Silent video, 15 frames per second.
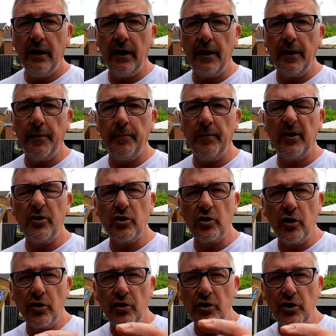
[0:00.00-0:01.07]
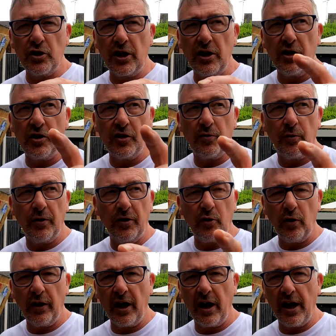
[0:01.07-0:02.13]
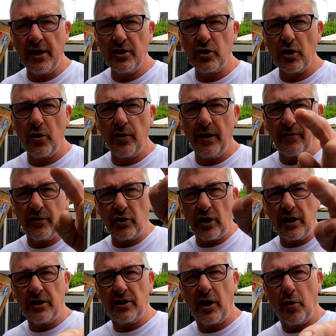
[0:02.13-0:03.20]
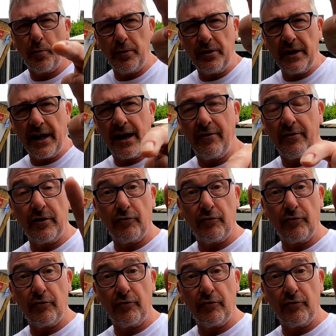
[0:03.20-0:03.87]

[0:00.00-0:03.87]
Just as long as you change what they call the ISO, you have to change that up and down.